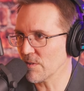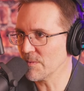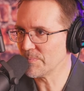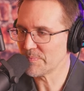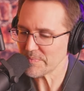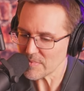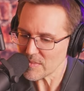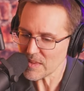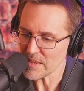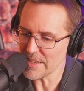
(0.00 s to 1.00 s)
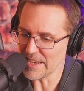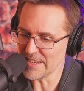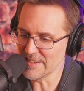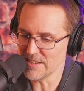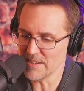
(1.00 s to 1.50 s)
Sure
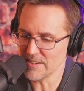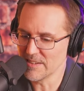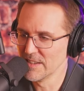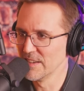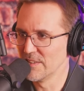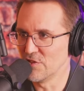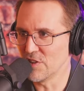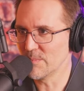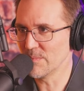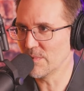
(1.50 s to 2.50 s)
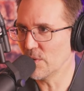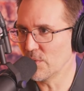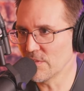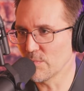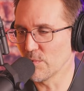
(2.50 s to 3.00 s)
and uh, Jim
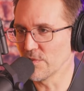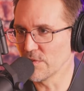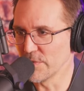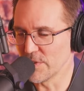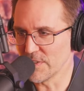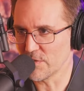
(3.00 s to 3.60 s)
always rolls over in his